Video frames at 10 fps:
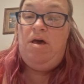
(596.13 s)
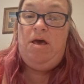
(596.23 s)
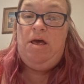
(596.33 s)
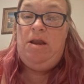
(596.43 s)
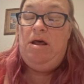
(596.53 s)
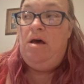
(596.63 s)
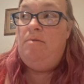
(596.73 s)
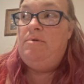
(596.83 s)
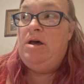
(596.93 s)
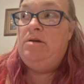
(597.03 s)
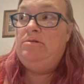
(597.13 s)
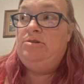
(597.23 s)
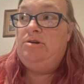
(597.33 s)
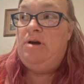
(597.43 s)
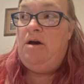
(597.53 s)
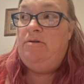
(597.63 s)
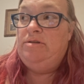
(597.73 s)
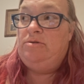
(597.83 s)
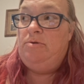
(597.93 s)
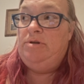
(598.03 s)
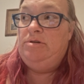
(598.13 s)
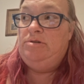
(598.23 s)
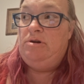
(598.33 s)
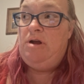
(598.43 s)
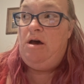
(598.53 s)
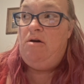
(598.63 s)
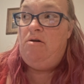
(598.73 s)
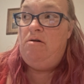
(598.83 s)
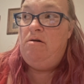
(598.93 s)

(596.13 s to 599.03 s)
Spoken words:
and I'm not sure how it's going to turn out.